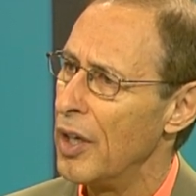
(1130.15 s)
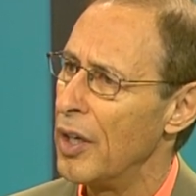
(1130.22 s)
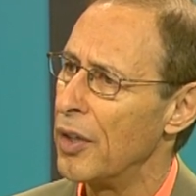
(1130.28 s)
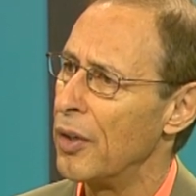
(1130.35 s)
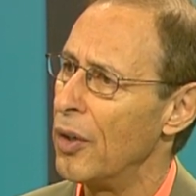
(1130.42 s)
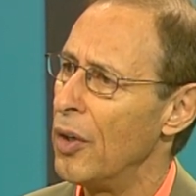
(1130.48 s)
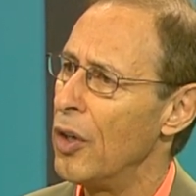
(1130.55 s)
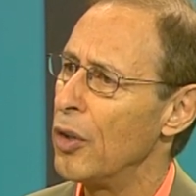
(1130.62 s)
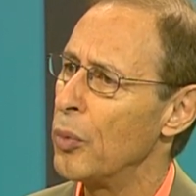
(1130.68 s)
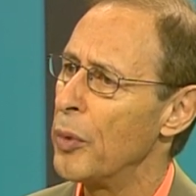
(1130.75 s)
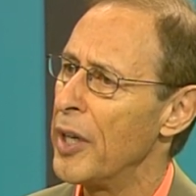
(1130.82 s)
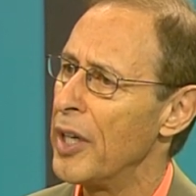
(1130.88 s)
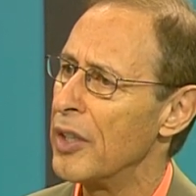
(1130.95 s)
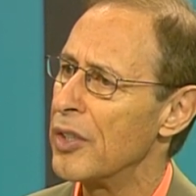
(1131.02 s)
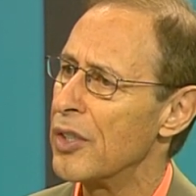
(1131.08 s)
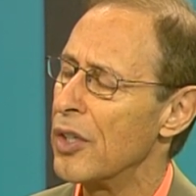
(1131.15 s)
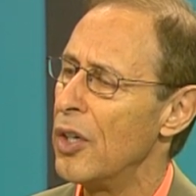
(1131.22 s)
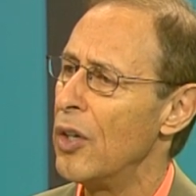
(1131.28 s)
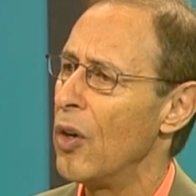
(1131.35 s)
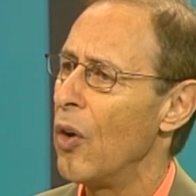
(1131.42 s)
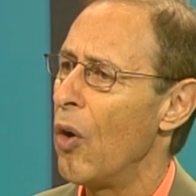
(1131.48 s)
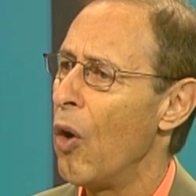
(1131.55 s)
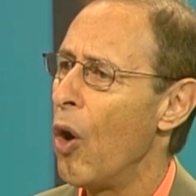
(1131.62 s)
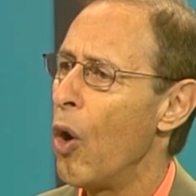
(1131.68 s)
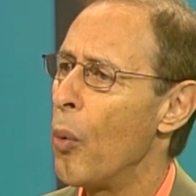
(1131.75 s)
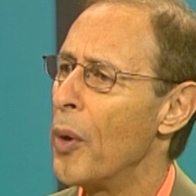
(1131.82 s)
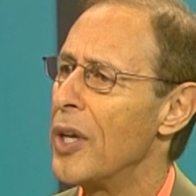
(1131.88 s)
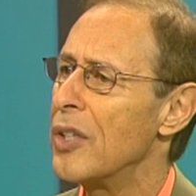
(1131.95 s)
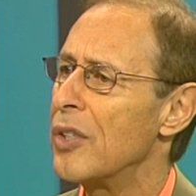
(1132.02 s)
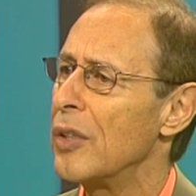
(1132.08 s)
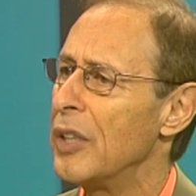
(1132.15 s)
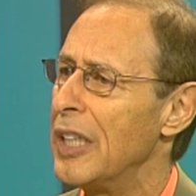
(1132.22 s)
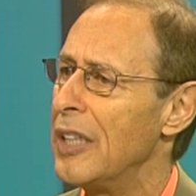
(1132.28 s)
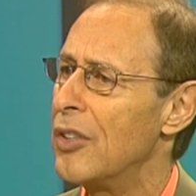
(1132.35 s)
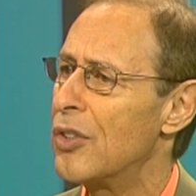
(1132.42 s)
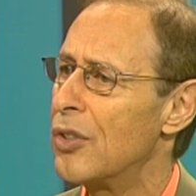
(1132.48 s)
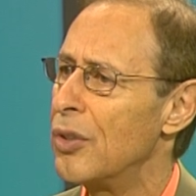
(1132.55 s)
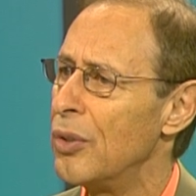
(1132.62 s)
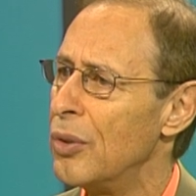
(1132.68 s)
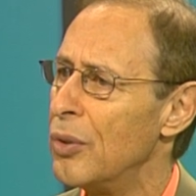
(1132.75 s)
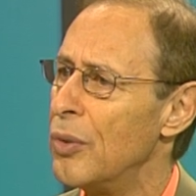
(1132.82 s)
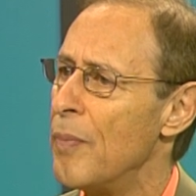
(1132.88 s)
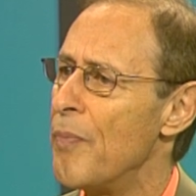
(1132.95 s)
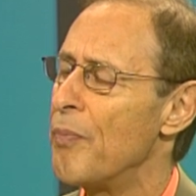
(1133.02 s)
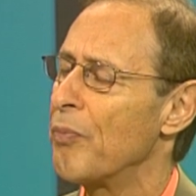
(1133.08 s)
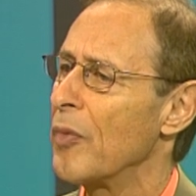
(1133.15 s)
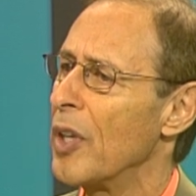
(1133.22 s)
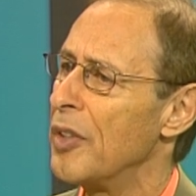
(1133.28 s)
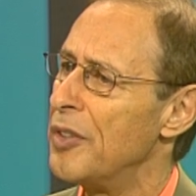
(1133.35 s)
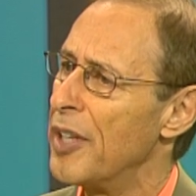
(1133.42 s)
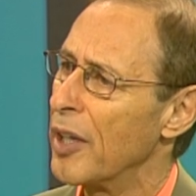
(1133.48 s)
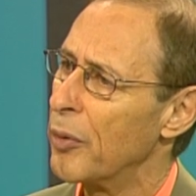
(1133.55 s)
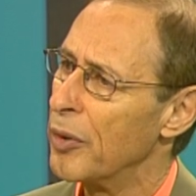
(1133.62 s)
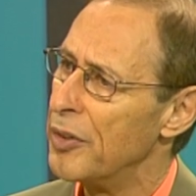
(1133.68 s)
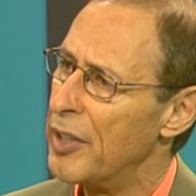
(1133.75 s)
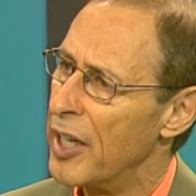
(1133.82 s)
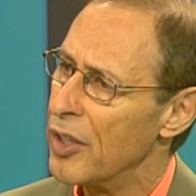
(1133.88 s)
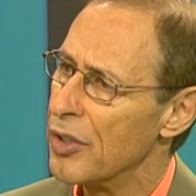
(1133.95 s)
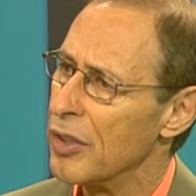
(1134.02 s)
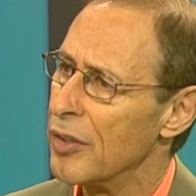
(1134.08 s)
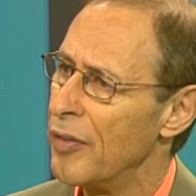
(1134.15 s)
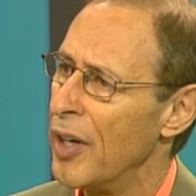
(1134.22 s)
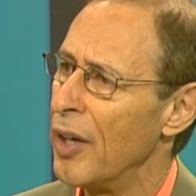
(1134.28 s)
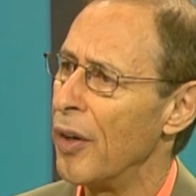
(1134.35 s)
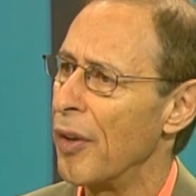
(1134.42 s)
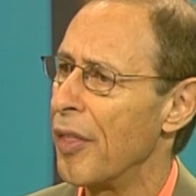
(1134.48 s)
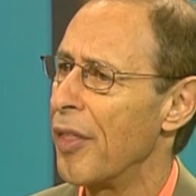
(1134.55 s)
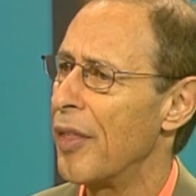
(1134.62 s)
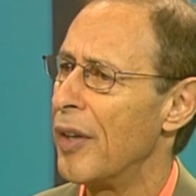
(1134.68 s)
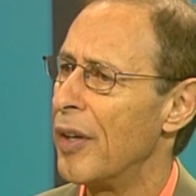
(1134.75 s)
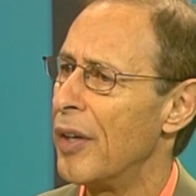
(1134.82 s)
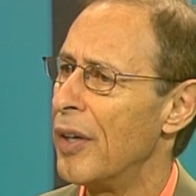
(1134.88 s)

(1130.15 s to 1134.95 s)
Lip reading: And our own ways always lead to degradation of health.